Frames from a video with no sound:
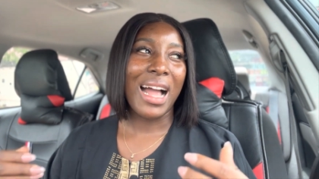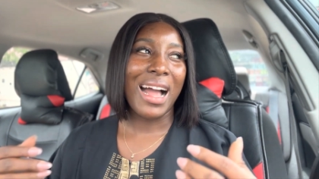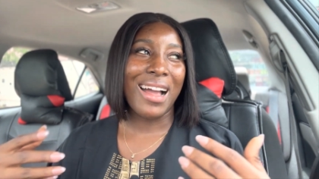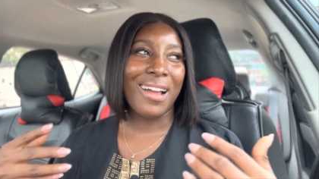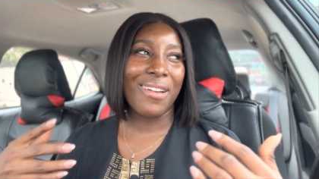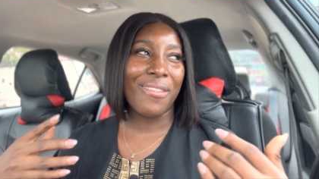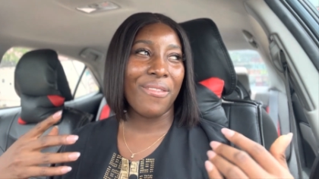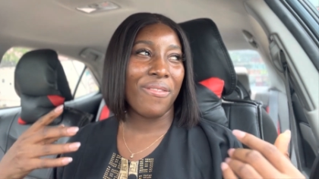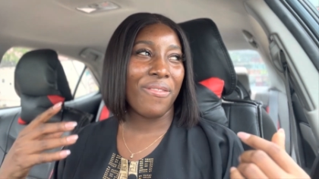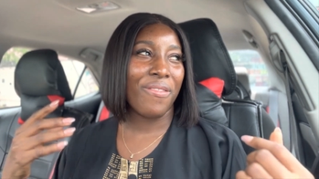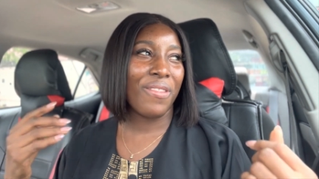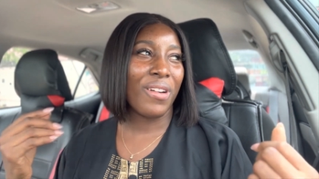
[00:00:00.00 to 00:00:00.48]

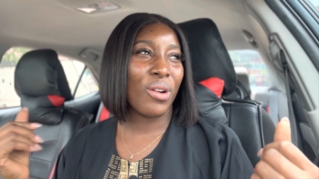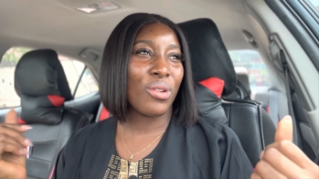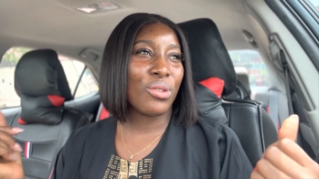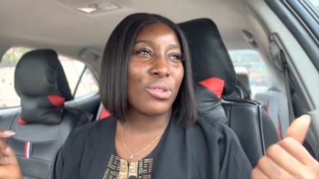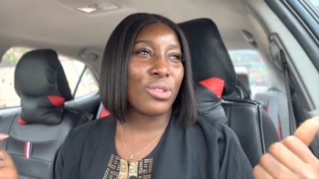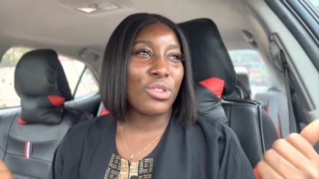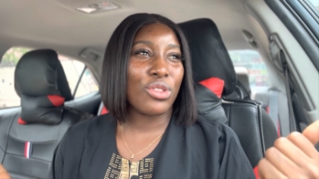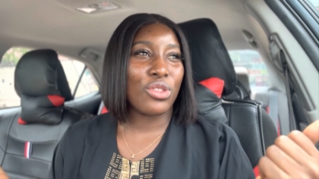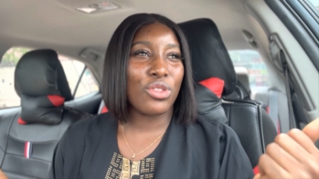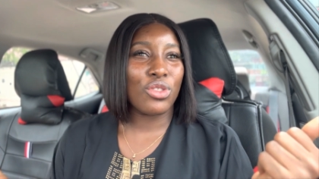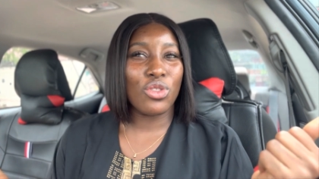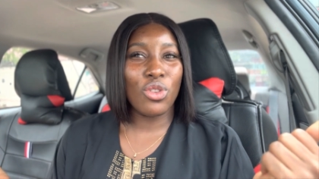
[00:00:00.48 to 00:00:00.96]
I
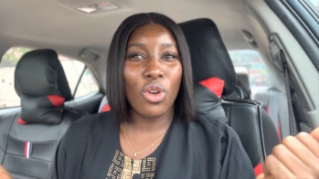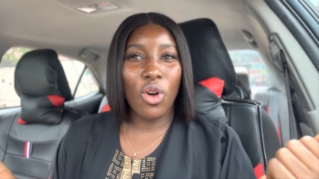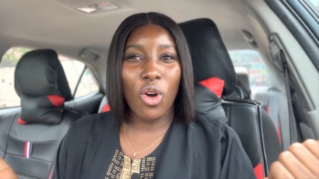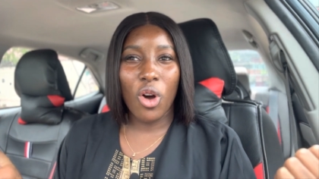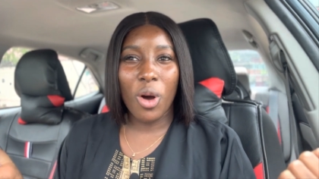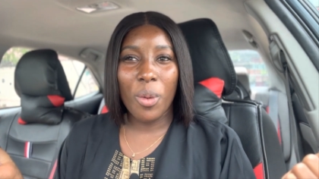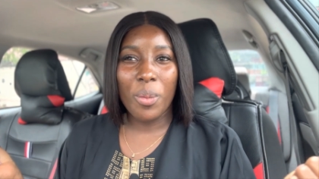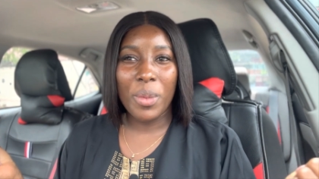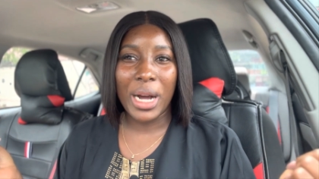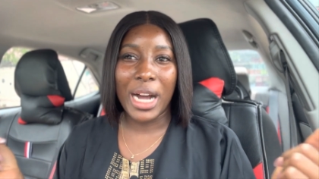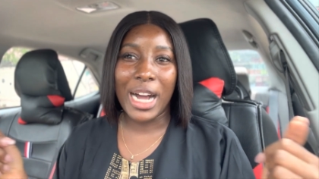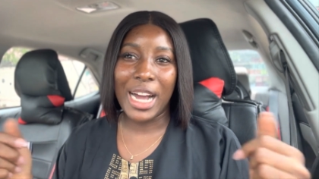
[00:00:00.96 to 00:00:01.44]
felt
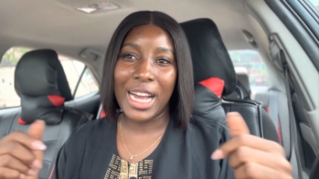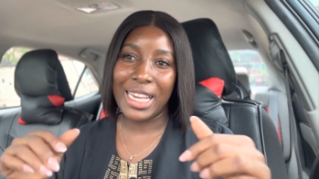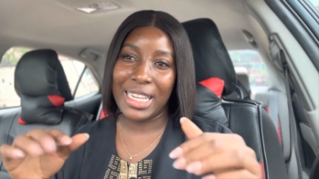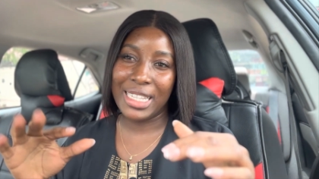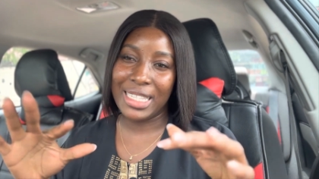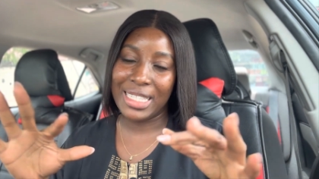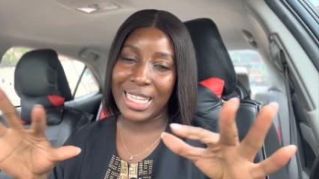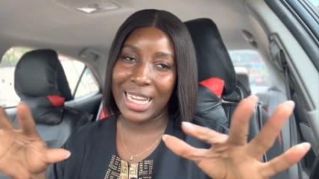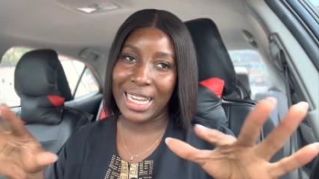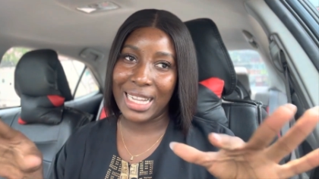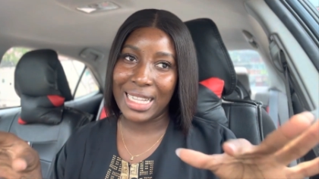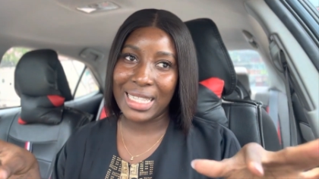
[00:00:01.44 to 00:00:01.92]
somehow
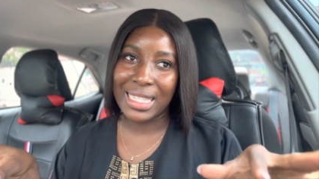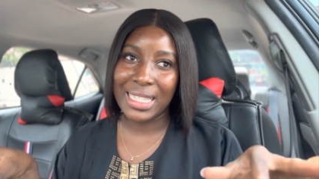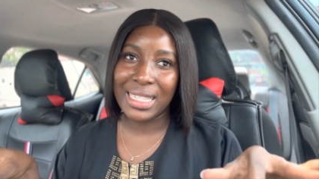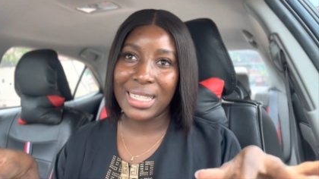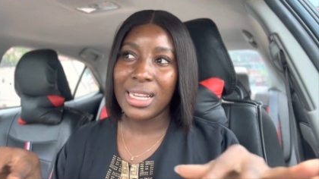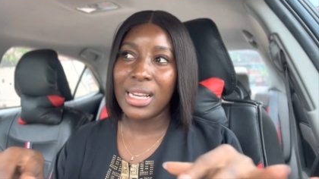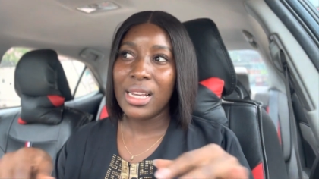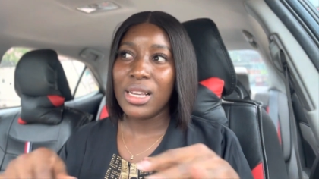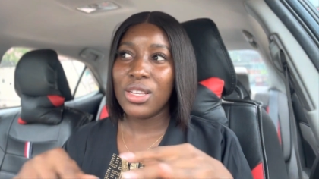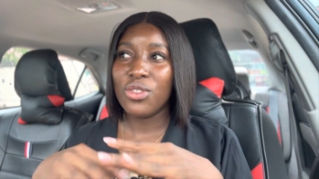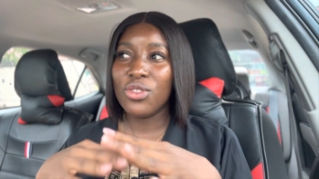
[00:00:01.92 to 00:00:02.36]
in that